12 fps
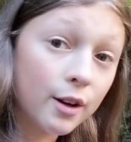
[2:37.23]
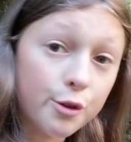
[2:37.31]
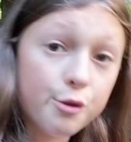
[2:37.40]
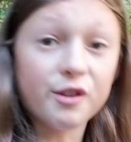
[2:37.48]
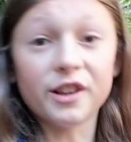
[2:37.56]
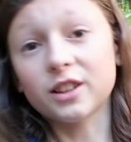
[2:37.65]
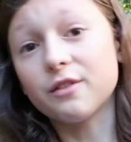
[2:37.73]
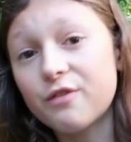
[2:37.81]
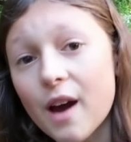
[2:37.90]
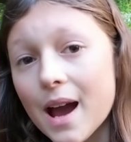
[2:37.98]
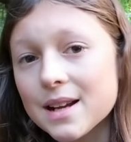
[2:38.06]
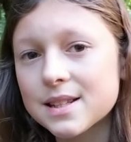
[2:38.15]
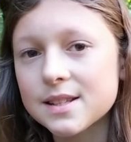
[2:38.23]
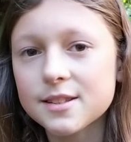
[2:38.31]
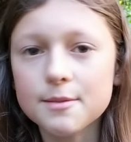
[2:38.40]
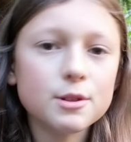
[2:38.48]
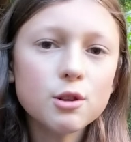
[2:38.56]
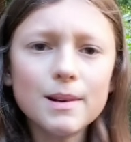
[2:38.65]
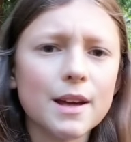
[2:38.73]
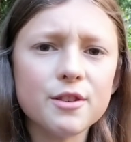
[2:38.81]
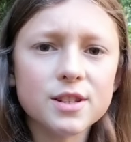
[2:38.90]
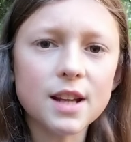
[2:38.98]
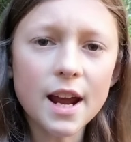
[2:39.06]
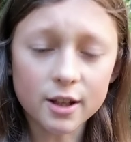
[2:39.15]
go through the lymphatic system, so many other
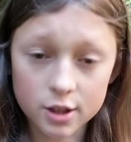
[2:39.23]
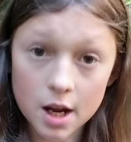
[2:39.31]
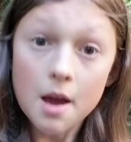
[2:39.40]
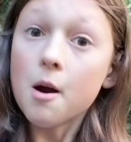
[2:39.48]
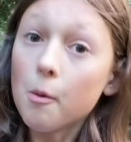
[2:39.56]
cycles.